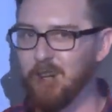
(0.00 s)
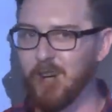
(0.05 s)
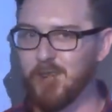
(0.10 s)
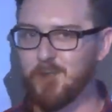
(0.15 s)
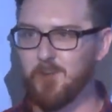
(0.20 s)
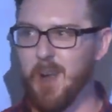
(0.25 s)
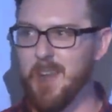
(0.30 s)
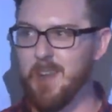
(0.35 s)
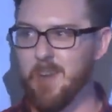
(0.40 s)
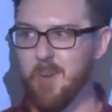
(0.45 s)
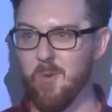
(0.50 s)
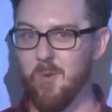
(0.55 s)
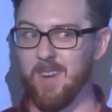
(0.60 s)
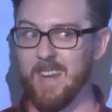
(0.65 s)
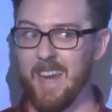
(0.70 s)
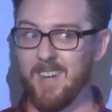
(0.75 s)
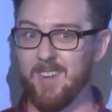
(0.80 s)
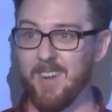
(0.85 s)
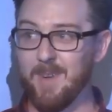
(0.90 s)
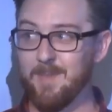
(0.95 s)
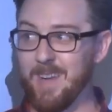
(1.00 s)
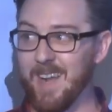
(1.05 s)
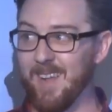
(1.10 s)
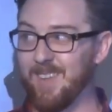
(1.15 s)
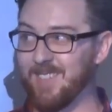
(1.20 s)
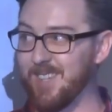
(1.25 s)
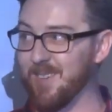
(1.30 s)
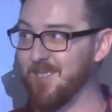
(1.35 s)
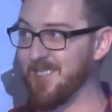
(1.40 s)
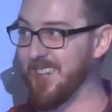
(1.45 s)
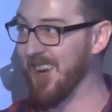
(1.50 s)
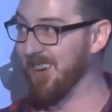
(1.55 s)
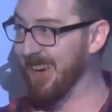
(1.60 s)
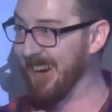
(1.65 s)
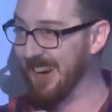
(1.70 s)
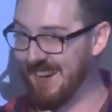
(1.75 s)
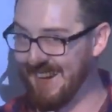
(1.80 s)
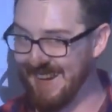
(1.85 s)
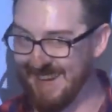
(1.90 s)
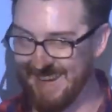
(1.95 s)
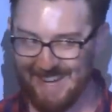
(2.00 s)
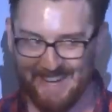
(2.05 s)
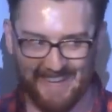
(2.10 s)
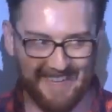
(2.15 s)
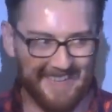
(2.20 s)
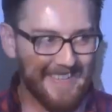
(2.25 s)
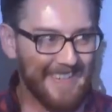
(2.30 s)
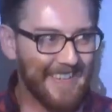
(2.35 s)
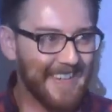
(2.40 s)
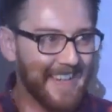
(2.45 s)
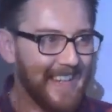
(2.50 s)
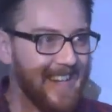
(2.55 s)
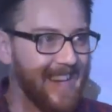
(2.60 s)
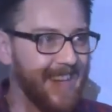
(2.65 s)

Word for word: Just went, we'll get Kim Kallstrom, shall we?